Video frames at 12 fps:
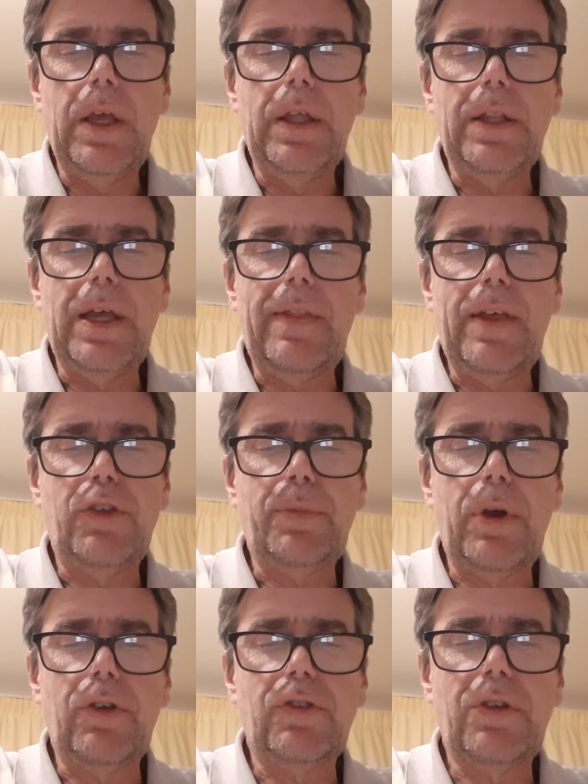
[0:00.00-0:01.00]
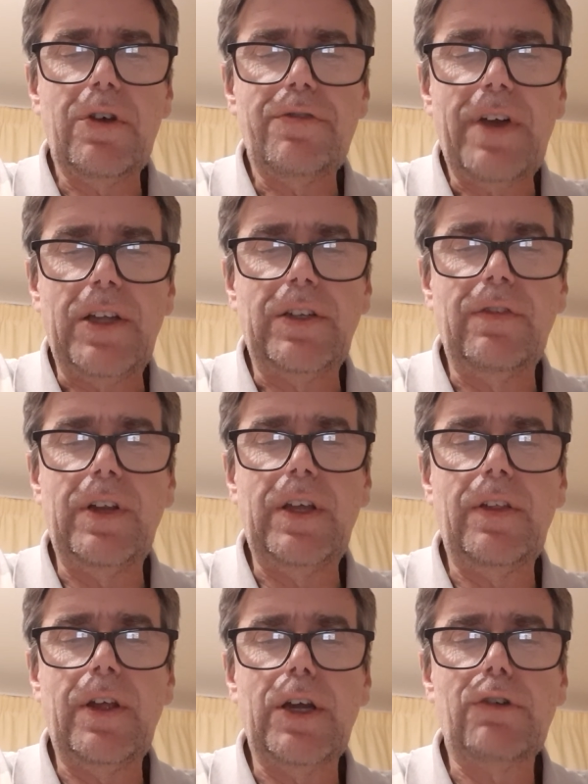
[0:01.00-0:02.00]
There they spoke so effectively
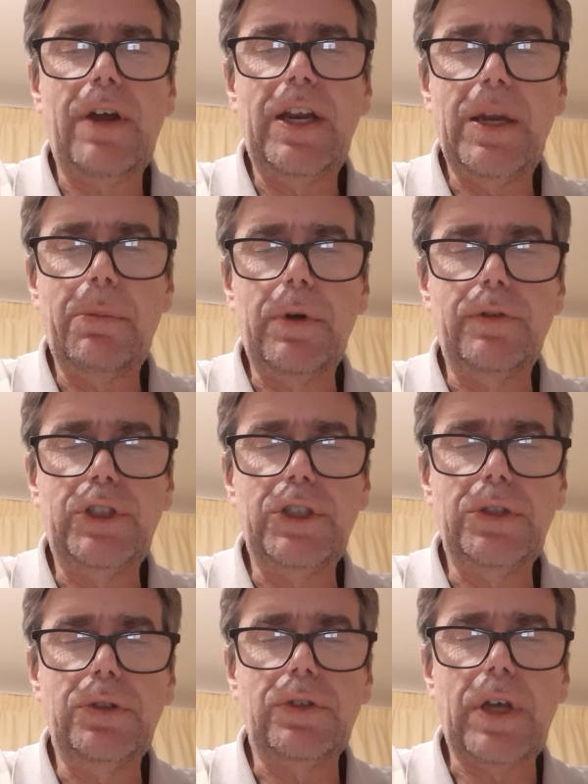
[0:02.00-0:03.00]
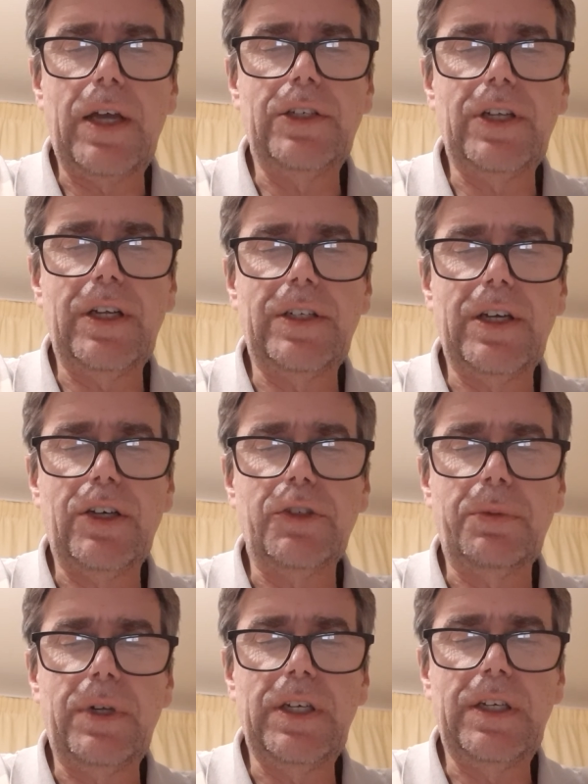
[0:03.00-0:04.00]
that a great number of Jews and Gentiles
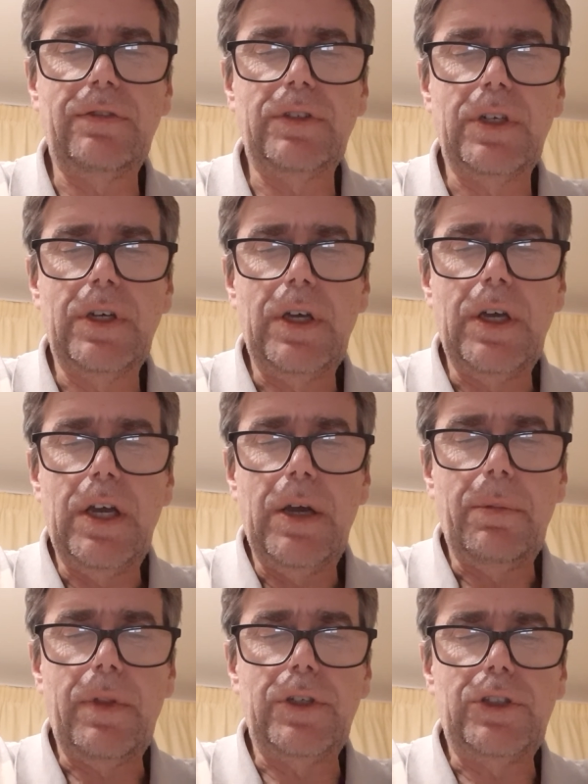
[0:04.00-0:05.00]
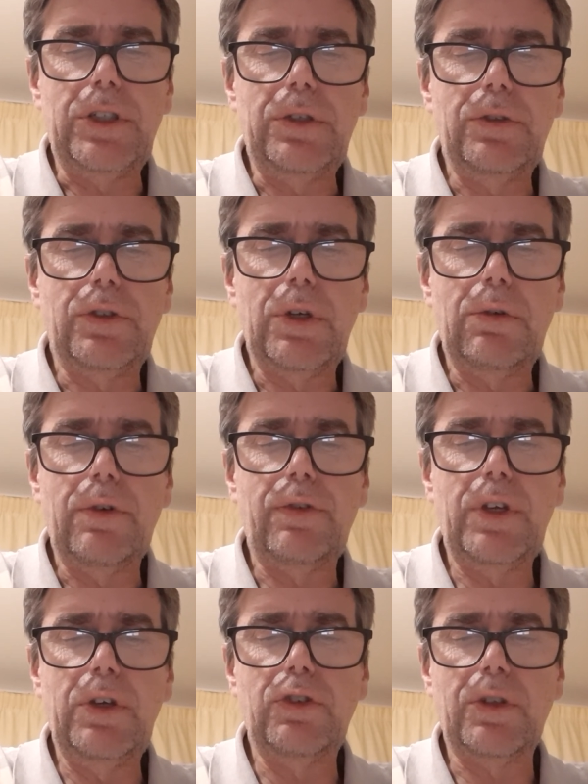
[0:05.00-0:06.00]
believed. But the Jews who
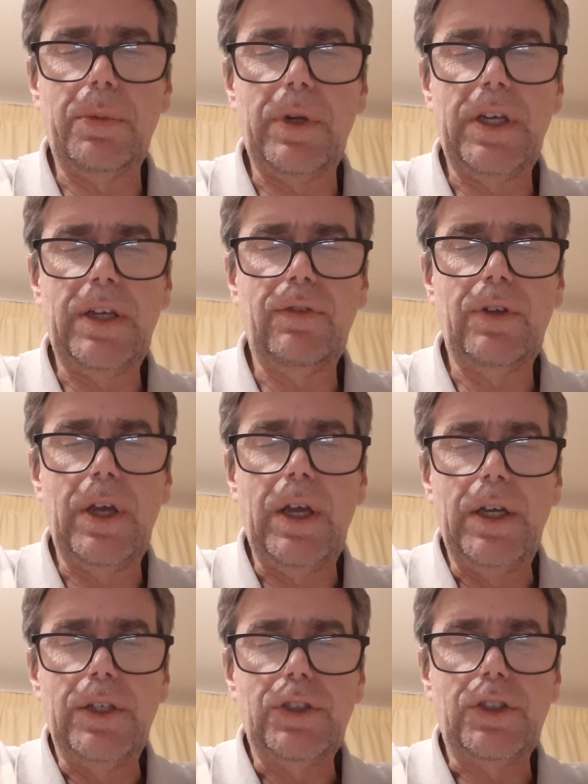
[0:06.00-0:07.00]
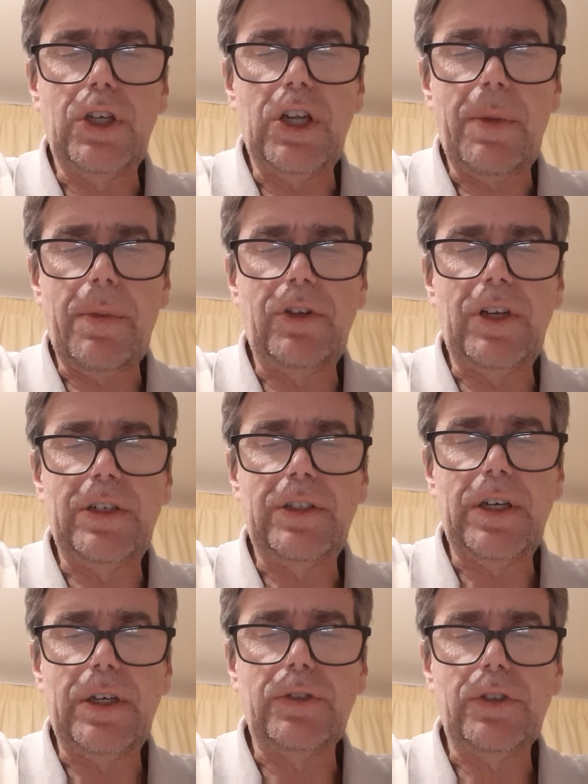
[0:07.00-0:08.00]
refused to believe stirred up the
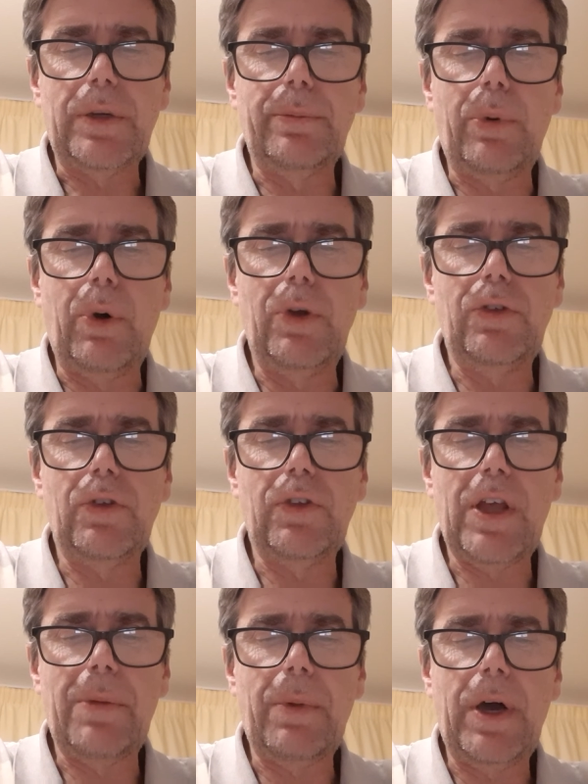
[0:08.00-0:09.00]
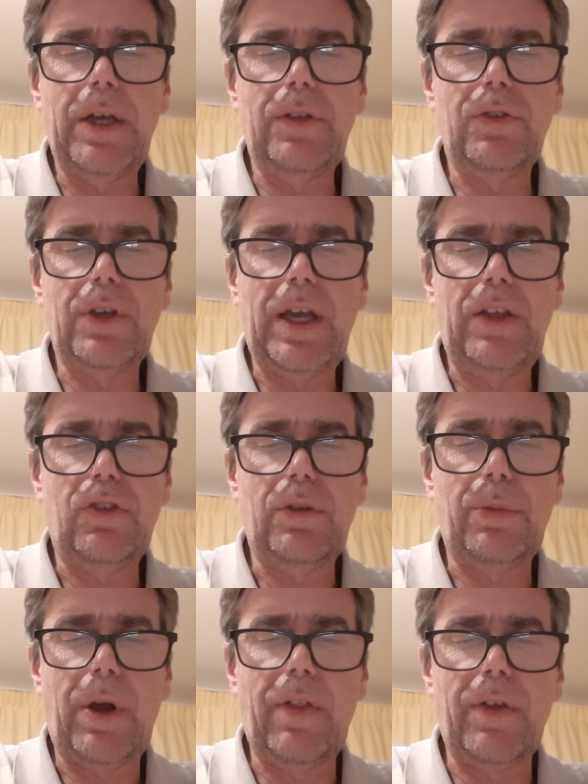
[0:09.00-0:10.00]
Gentiles and poisoned their minds against the
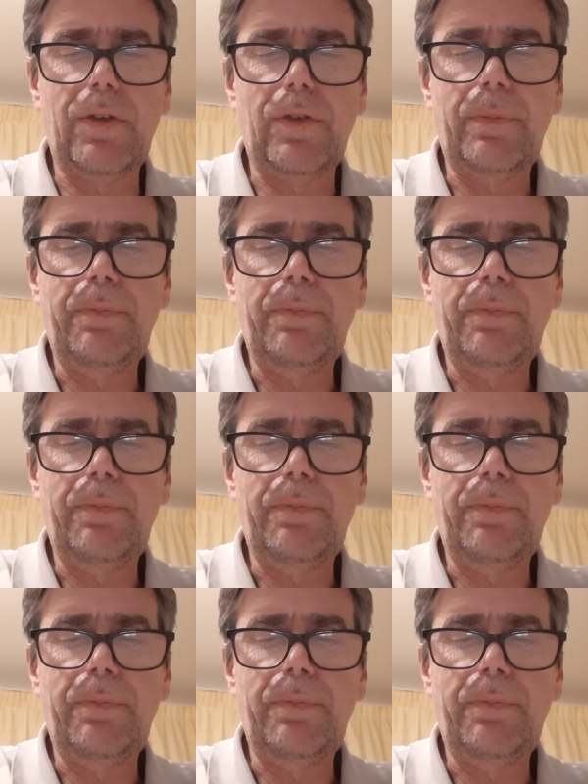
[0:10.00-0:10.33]
brothers.